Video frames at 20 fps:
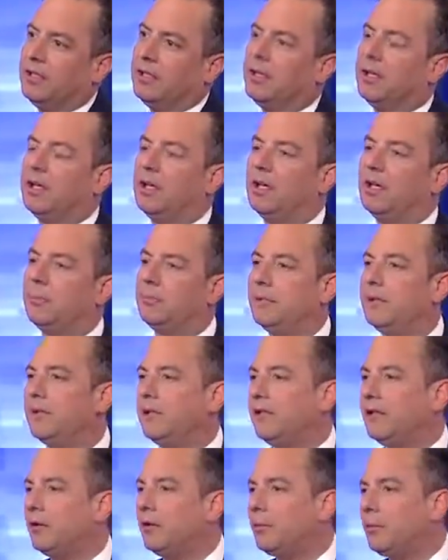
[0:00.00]
Um,
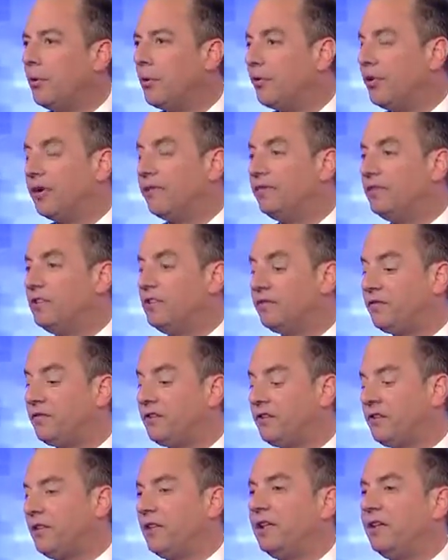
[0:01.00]
and they both have
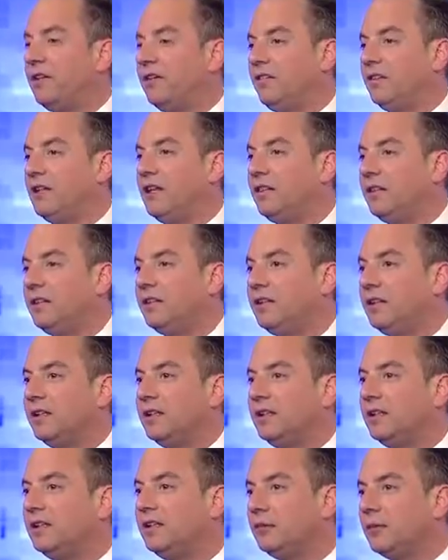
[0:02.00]
different things that I think they
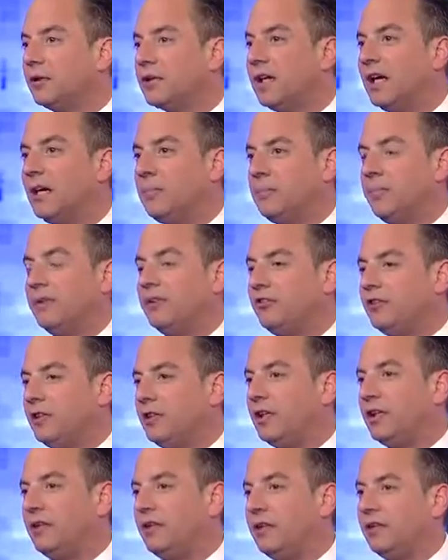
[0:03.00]
need to accomplish.
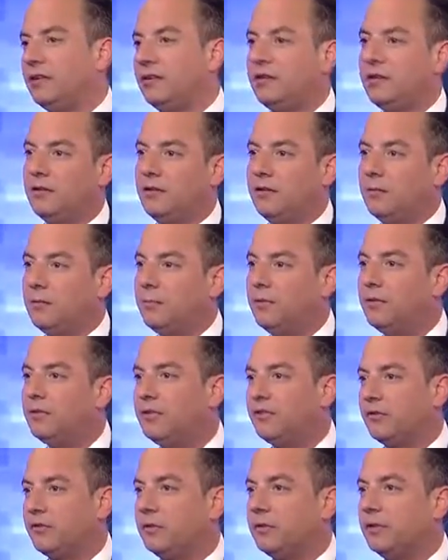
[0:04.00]
And I think, you know, the
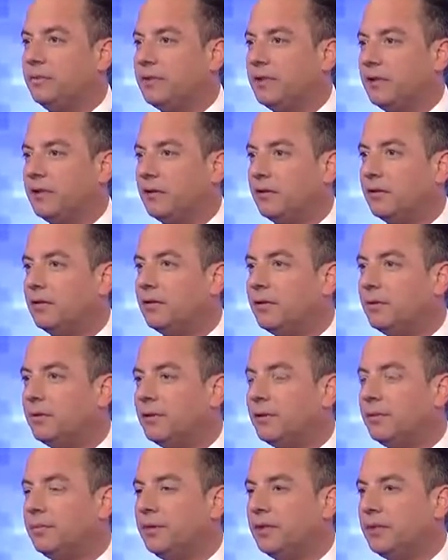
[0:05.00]
burden's going to be on her in a
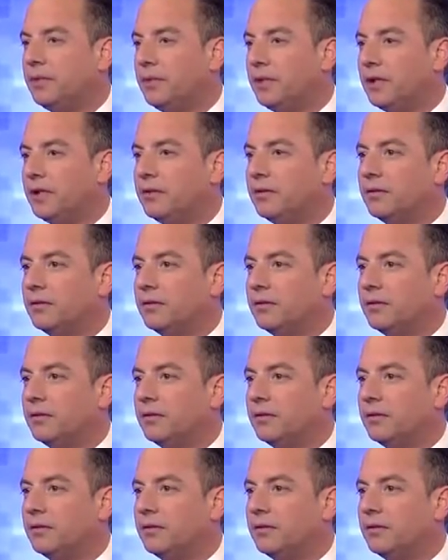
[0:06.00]
pretty big way.